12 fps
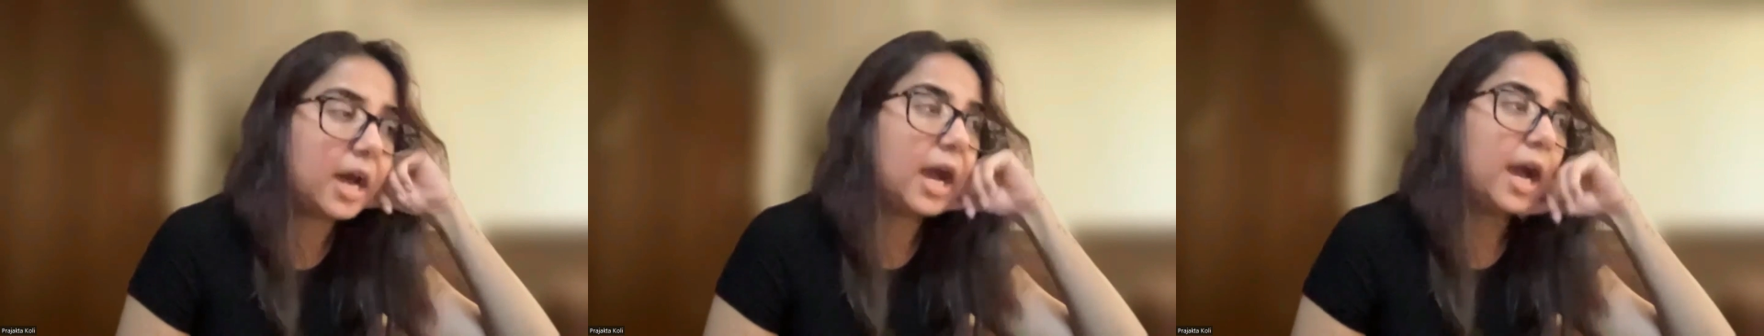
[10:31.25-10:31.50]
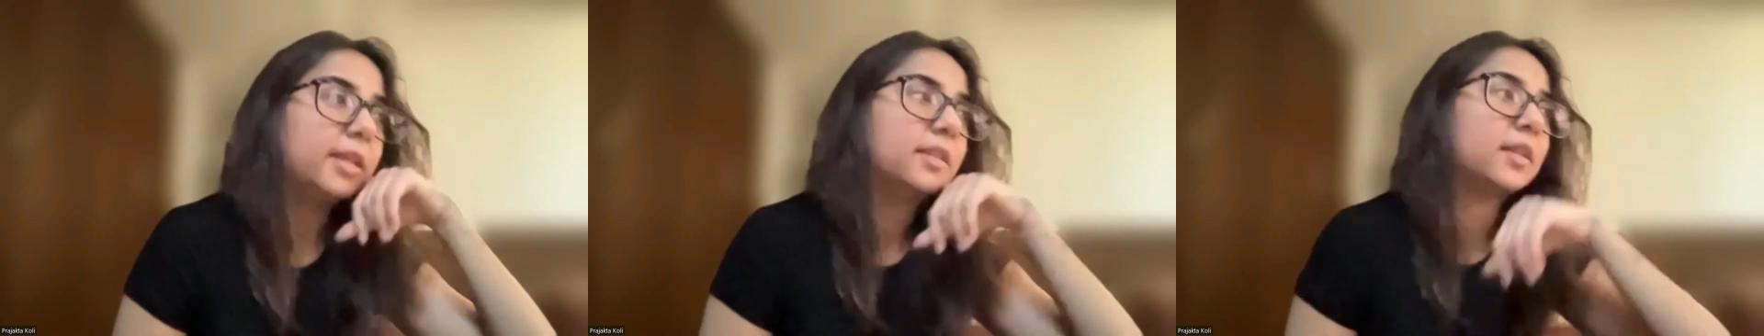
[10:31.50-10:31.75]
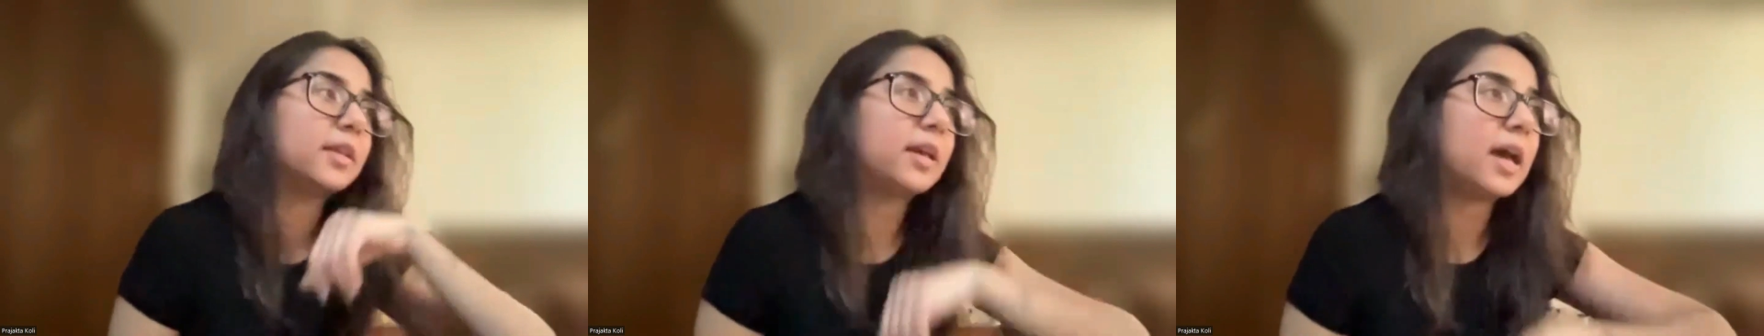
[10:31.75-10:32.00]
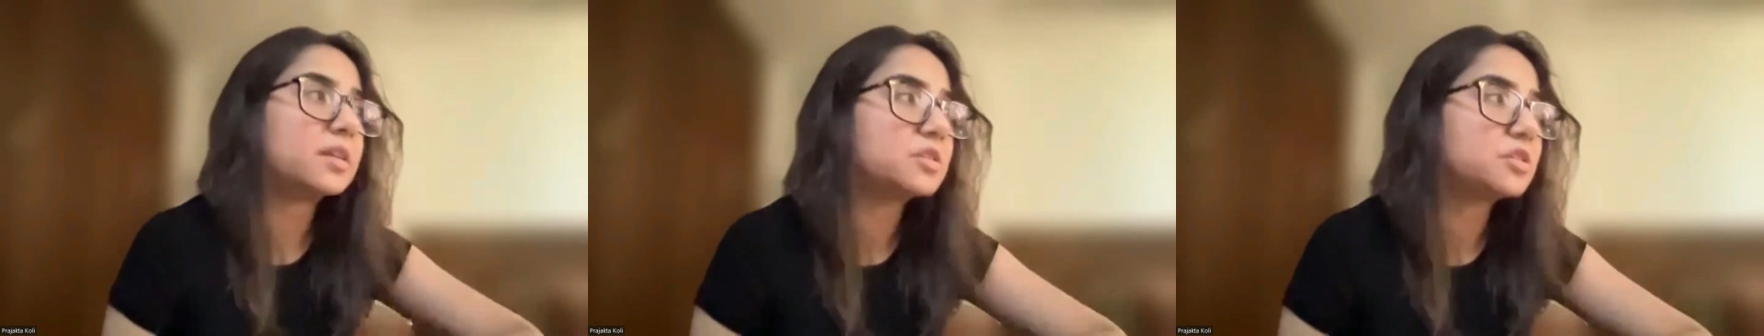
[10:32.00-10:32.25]
I think
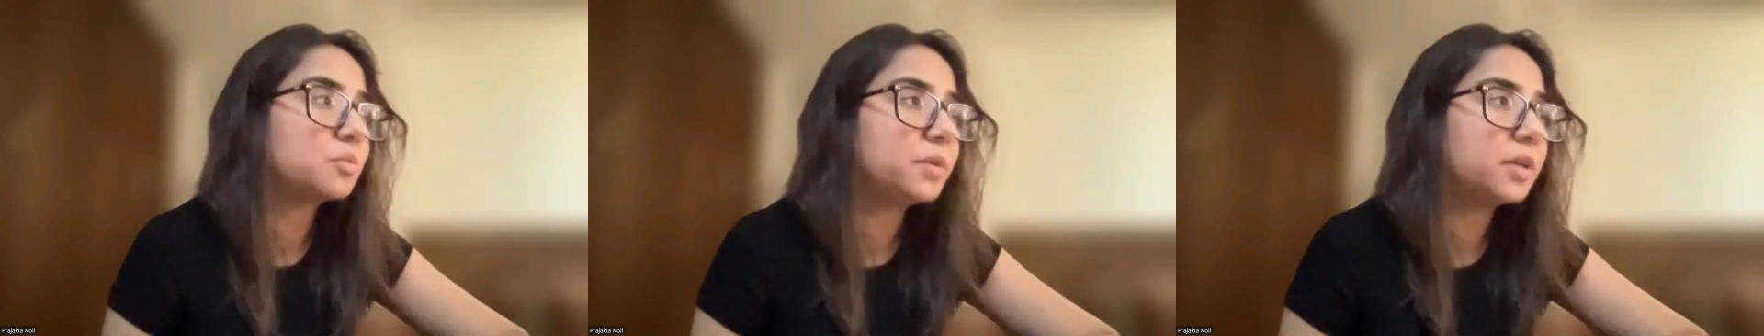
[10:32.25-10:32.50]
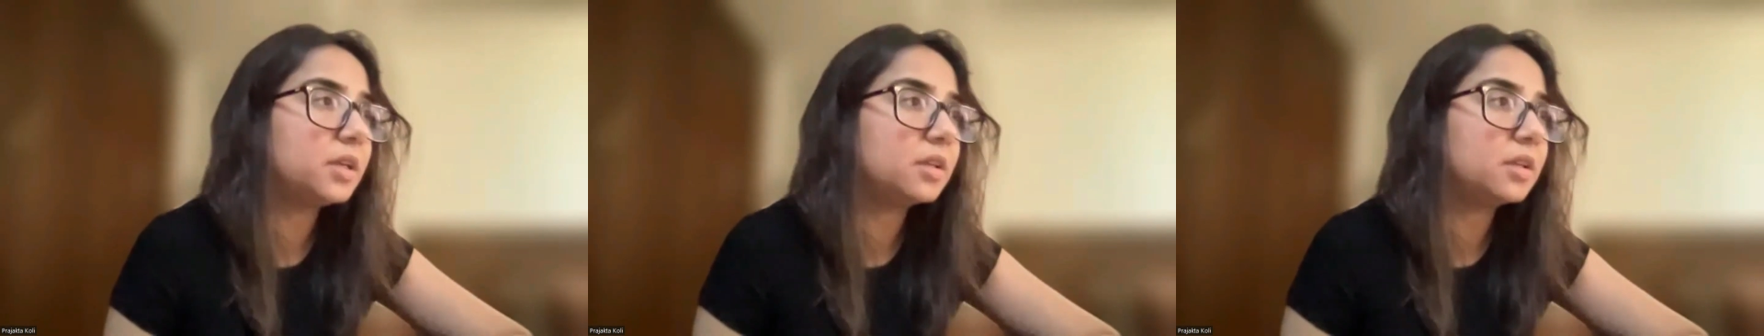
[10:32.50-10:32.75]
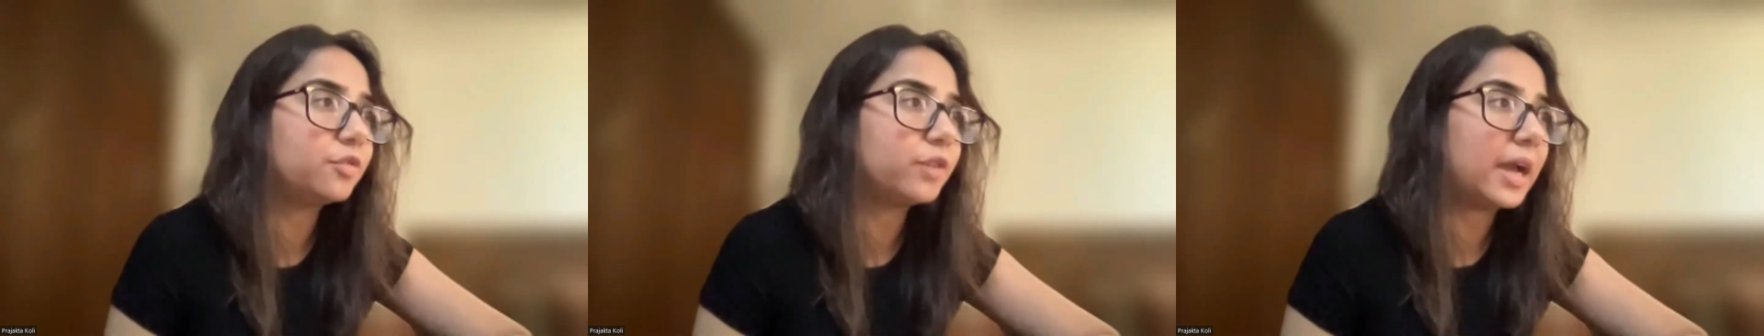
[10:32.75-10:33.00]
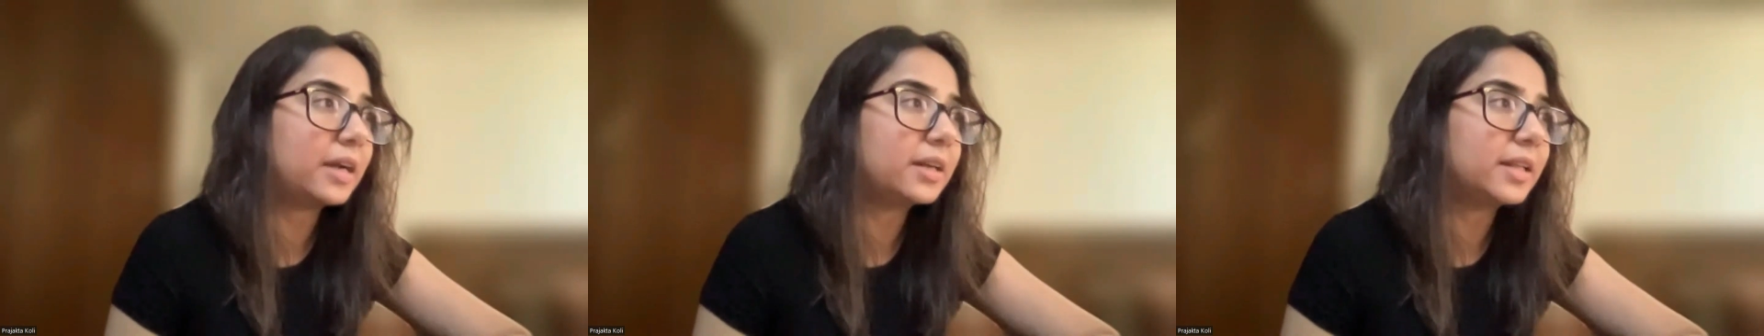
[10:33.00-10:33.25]
has to be the
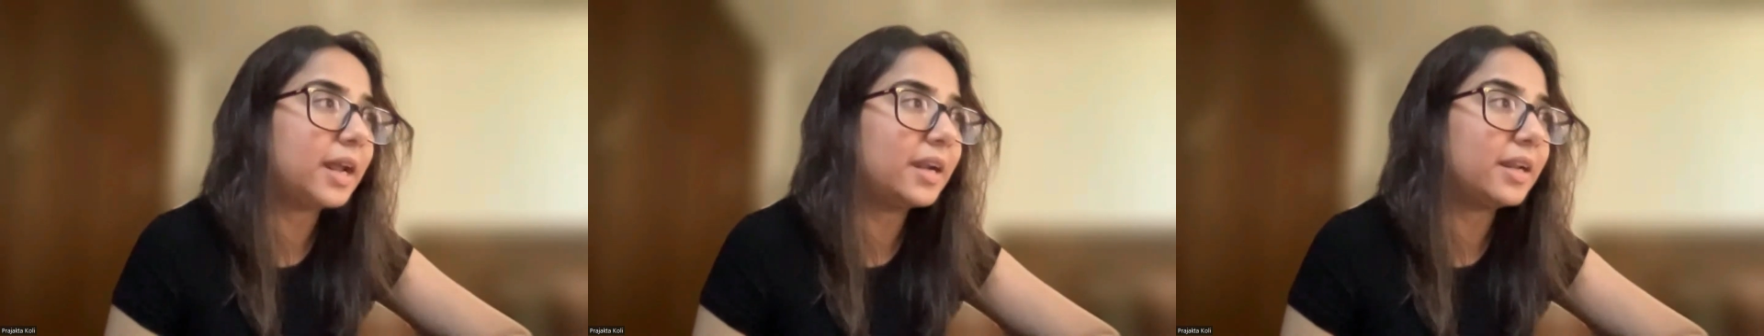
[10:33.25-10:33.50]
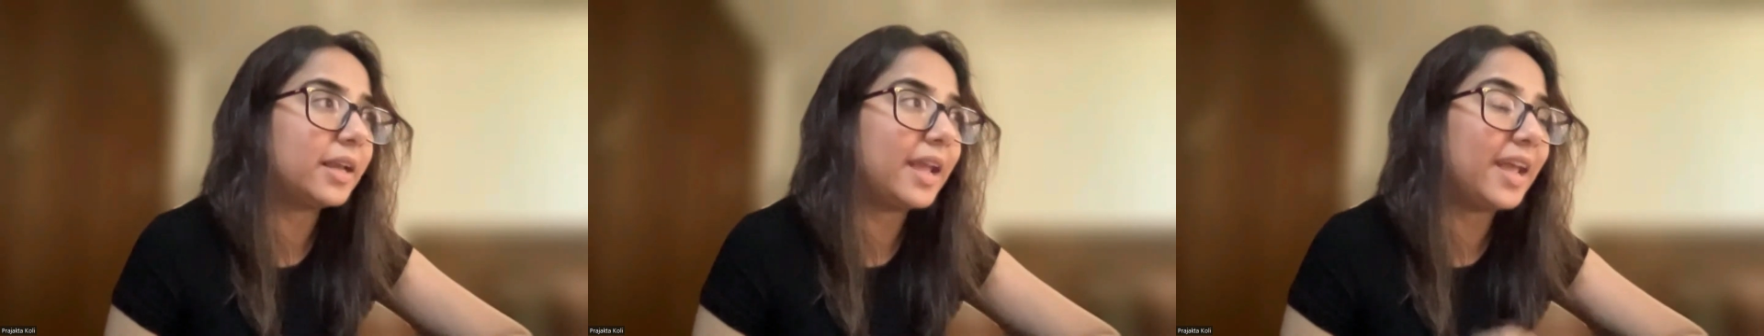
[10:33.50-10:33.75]
fact that